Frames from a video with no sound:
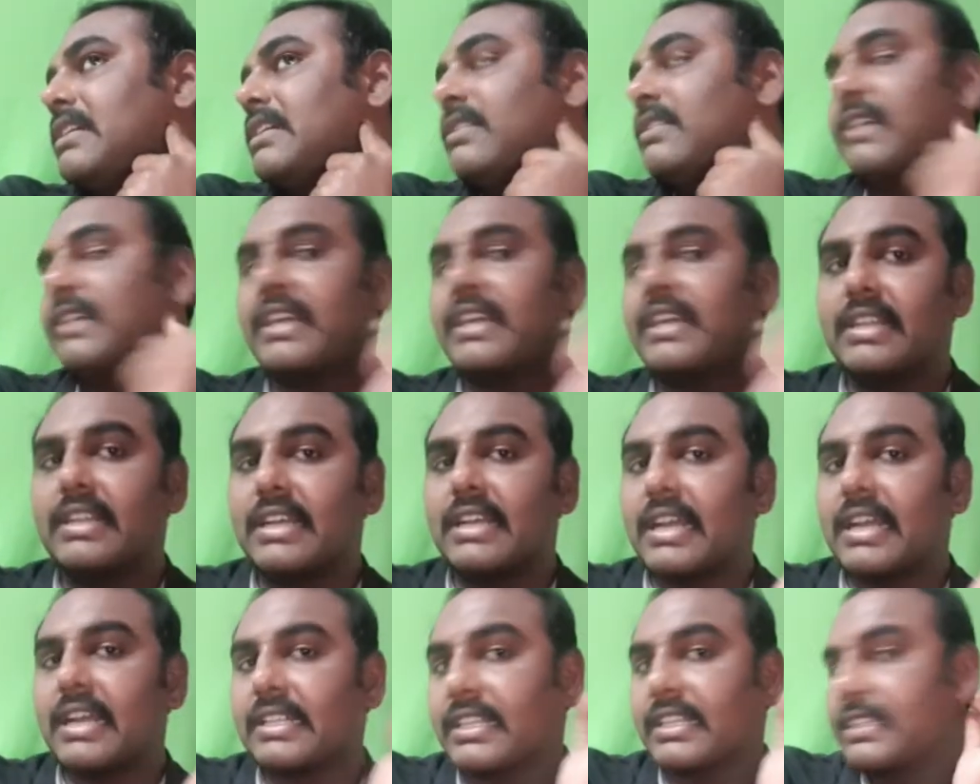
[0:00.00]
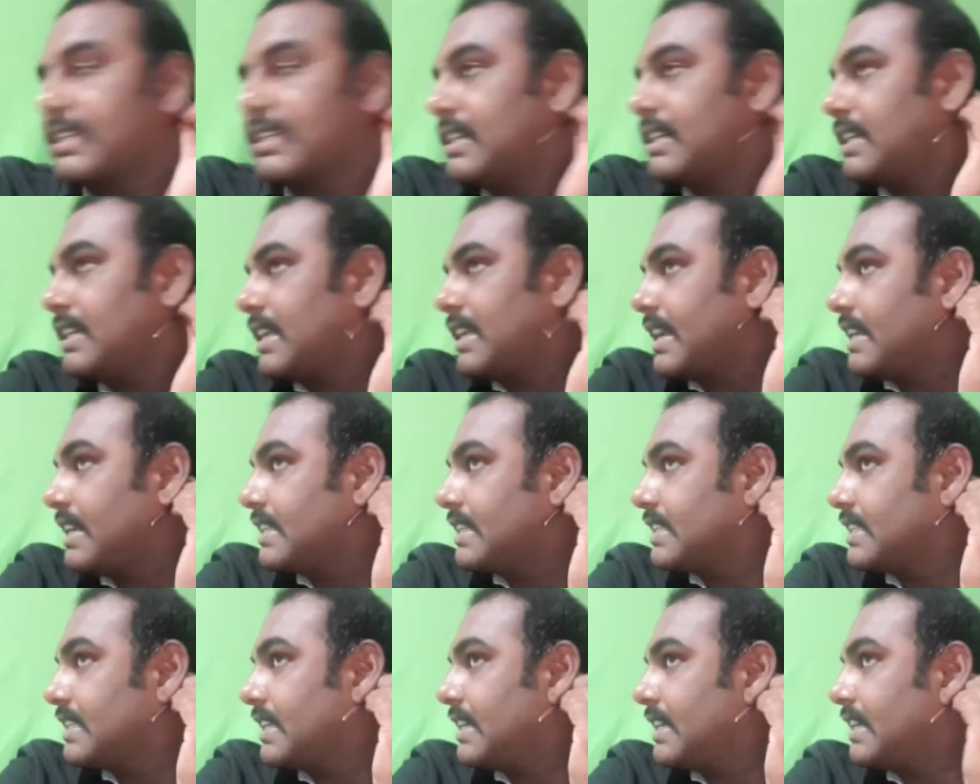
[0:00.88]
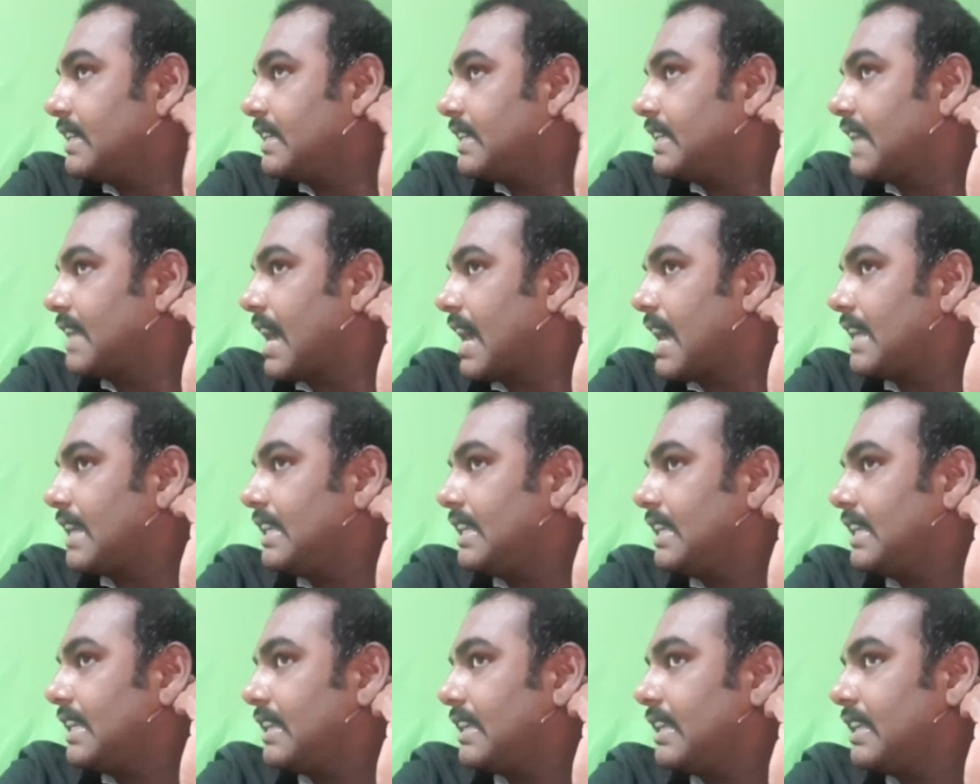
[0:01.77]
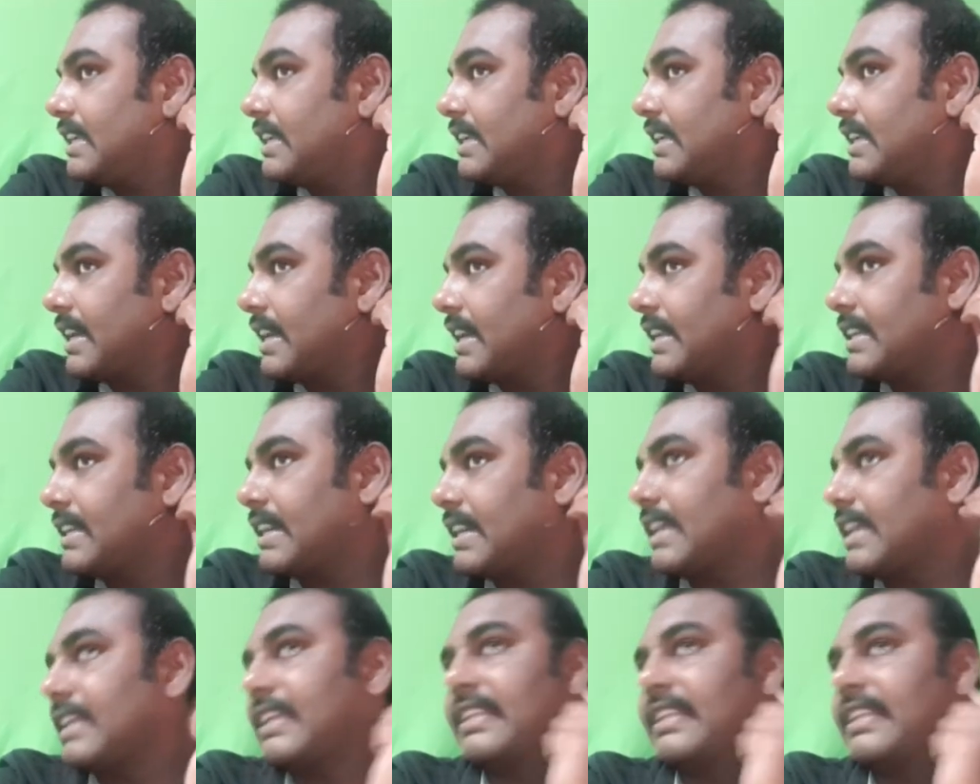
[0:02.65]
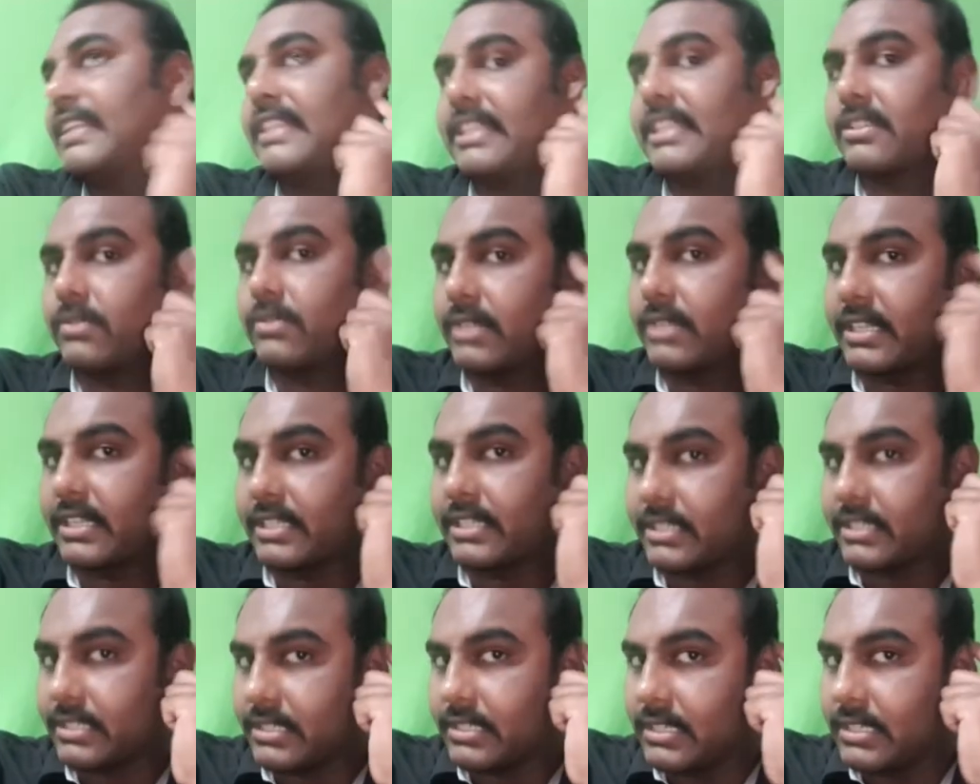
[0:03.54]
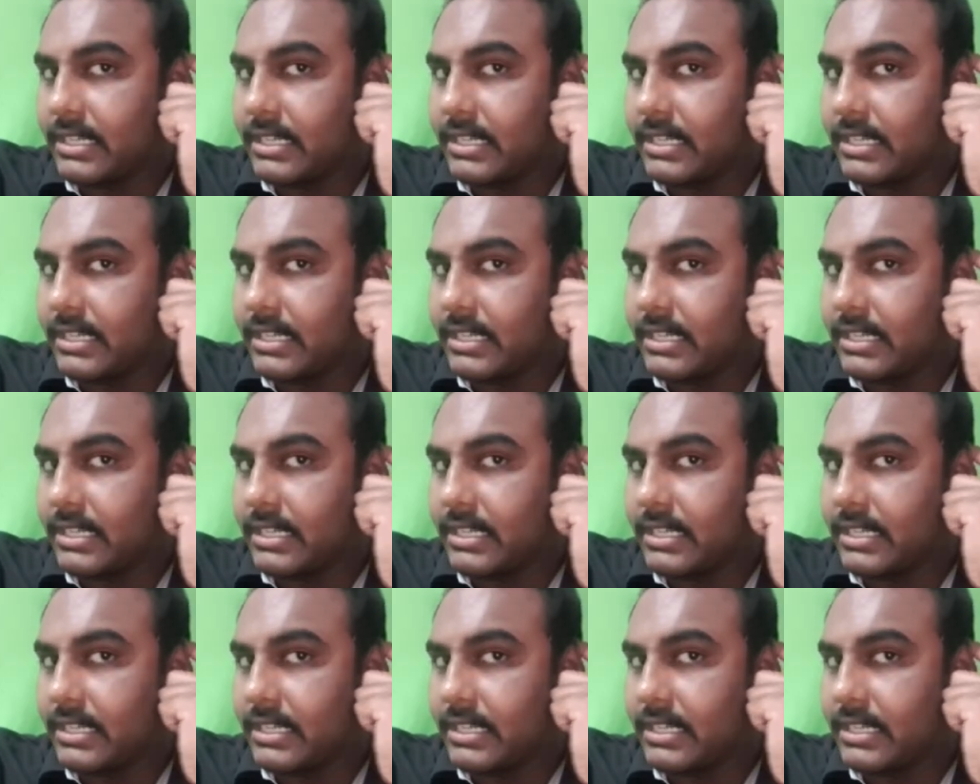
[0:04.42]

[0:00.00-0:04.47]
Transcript: okay and the third line is a tangential line connecting these two lines